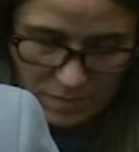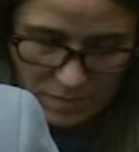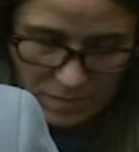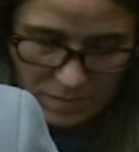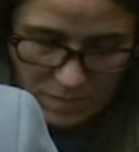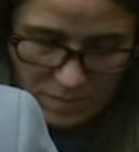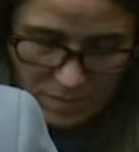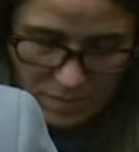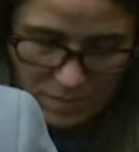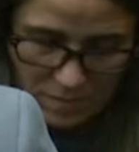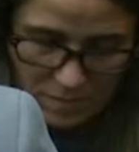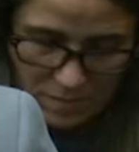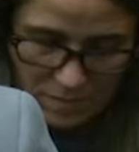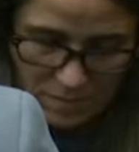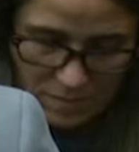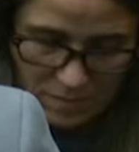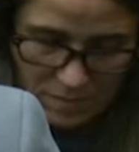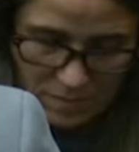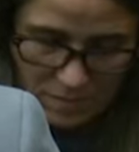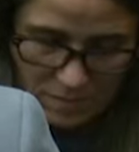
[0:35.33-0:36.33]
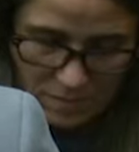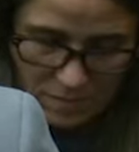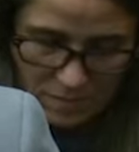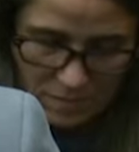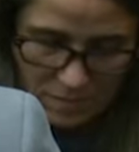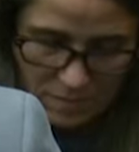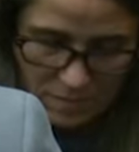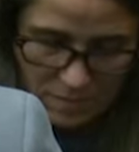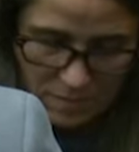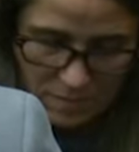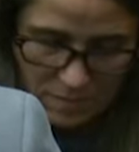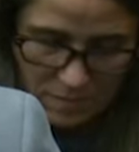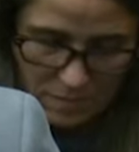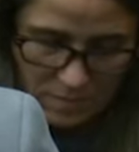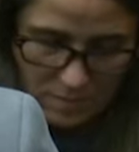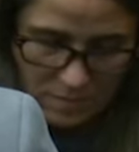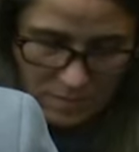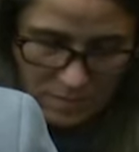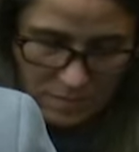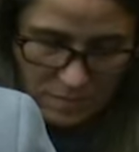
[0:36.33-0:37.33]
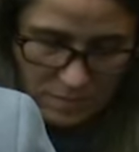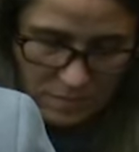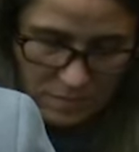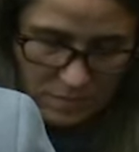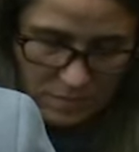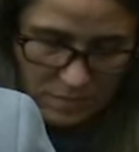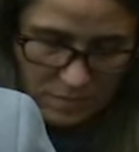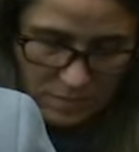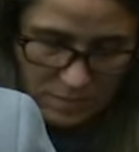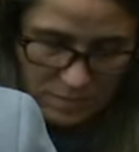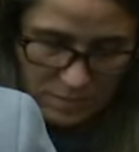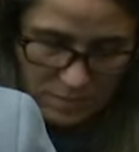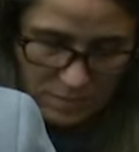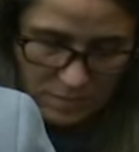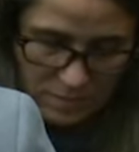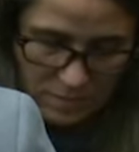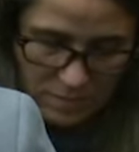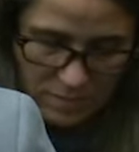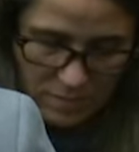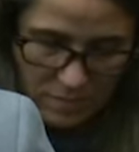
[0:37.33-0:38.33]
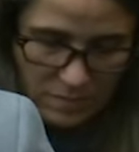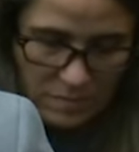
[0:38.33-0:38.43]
The person shown says nothing.